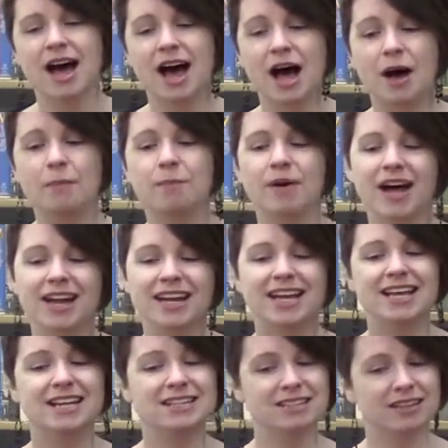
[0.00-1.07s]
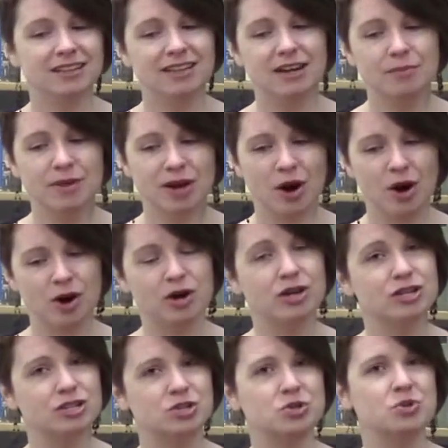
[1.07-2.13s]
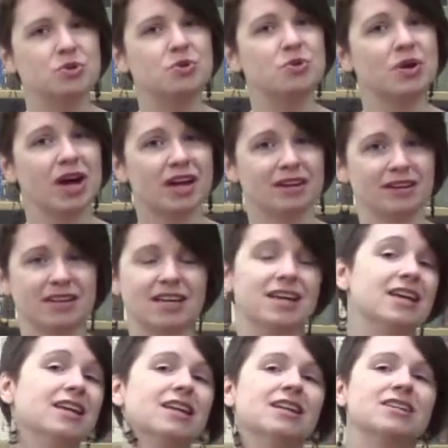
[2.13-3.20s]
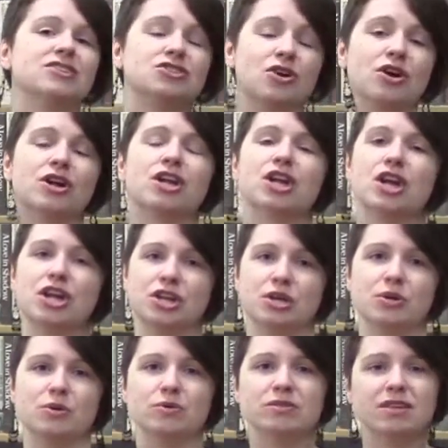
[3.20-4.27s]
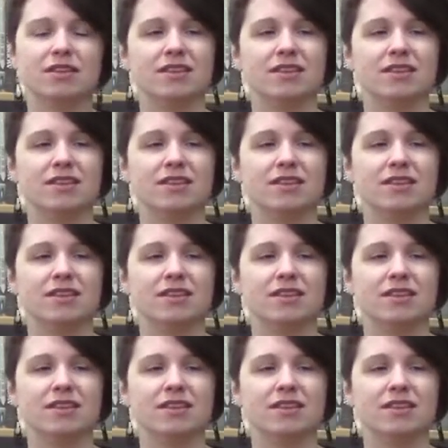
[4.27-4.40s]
Uh, but it is a little bit harder to kind of get started in use.